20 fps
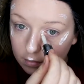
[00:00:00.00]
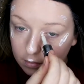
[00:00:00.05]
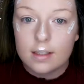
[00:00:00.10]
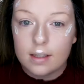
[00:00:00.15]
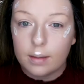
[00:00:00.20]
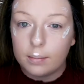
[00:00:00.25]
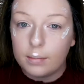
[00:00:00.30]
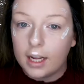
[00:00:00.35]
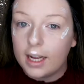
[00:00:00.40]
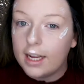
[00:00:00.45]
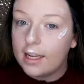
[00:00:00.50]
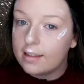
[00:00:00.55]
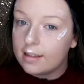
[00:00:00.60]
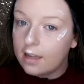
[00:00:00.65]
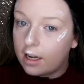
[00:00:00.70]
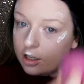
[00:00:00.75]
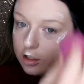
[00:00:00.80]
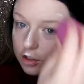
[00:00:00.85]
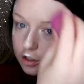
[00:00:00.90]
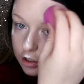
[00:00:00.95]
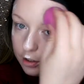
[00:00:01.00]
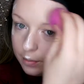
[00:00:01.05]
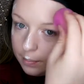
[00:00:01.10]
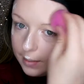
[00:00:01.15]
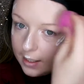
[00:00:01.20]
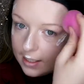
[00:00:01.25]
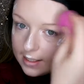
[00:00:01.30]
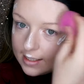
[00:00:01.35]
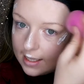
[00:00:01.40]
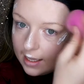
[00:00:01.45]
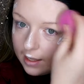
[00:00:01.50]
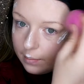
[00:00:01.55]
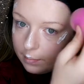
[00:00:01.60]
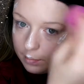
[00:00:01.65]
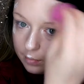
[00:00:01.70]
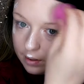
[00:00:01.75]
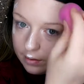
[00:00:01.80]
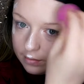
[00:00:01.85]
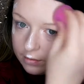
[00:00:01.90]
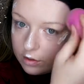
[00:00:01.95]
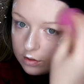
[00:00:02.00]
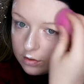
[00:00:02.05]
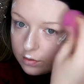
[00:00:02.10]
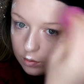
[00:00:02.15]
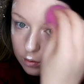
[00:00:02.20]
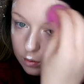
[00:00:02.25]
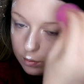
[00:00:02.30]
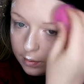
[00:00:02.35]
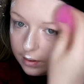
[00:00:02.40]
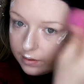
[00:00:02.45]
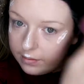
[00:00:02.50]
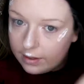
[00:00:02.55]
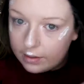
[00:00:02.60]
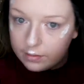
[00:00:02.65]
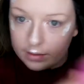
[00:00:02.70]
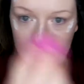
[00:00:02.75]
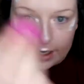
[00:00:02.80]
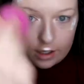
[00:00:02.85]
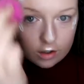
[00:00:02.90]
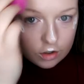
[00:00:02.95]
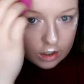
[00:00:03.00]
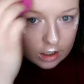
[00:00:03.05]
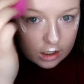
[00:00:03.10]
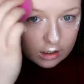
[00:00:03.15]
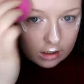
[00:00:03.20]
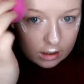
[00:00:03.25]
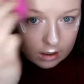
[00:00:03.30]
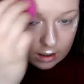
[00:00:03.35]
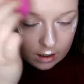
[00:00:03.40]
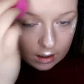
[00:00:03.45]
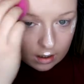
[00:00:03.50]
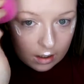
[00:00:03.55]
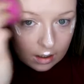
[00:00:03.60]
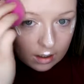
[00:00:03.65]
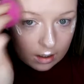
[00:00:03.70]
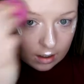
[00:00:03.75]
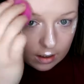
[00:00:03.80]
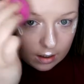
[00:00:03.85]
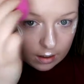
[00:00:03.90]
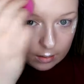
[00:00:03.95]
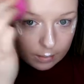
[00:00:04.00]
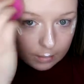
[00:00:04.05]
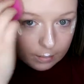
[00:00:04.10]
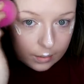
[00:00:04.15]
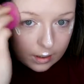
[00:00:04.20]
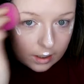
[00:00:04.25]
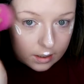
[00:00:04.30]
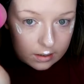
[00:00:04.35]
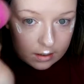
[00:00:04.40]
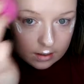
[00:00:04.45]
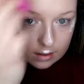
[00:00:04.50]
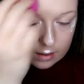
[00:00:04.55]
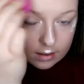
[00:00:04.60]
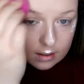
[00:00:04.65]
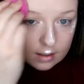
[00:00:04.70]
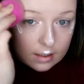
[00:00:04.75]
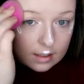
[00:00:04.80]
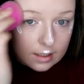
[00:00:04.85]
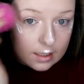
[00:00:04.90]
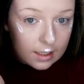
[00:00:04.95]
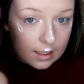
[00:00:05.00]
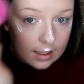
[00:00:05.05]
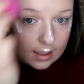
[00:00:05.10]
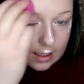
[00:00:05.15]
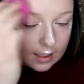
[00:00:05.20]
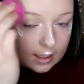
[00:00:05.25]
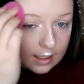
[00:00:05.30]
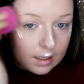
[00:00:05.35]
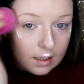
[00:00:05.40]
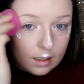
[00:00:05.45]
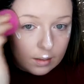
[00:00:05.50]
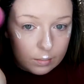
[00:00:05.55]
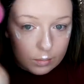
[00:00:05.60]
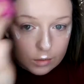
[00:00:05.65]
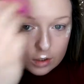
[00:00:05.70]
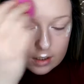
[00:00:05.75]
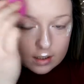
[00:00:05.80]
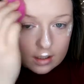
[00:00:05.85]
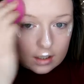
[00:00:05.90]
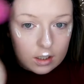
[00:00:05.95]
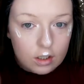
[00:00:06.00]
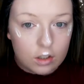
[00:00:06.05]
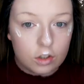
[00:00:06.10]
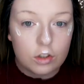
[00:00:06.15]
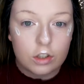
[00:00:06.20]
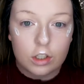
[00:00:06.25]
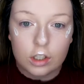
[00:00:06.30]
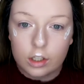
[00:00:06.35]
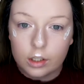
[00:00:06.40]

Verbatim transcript: Some days I do mix it in with just all my foundation, but today I'm just going to